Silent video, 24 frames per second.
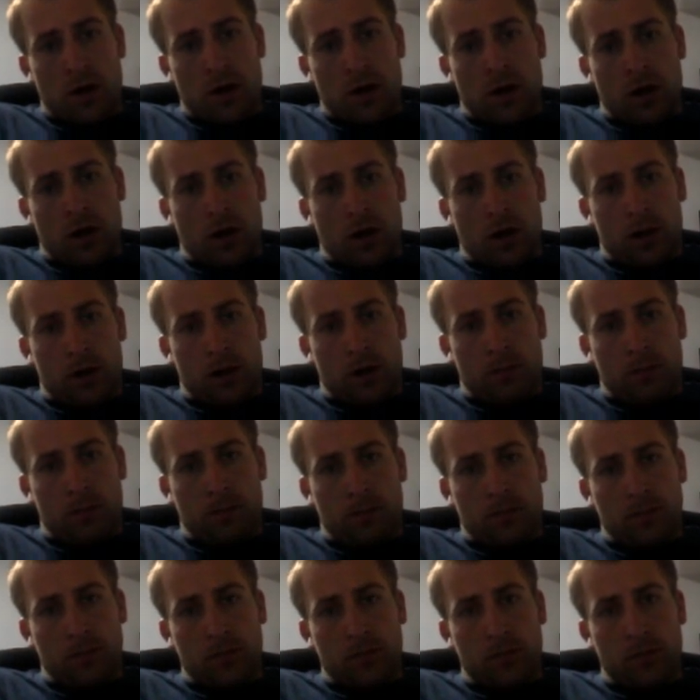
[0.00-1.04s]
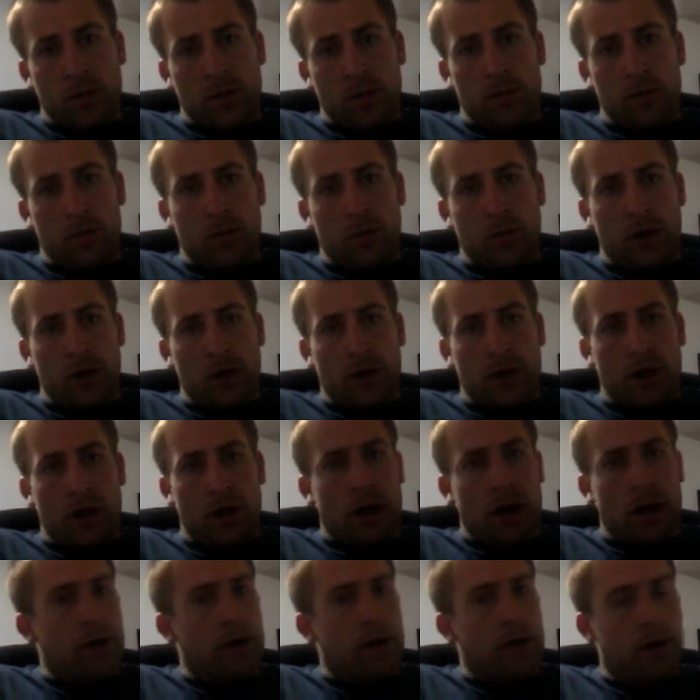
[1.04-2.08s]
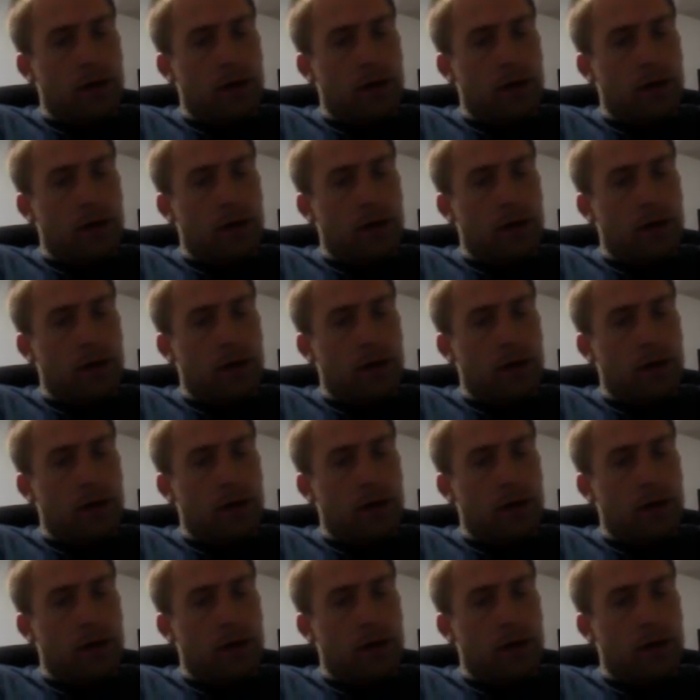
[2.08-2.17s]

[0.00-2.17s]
But I did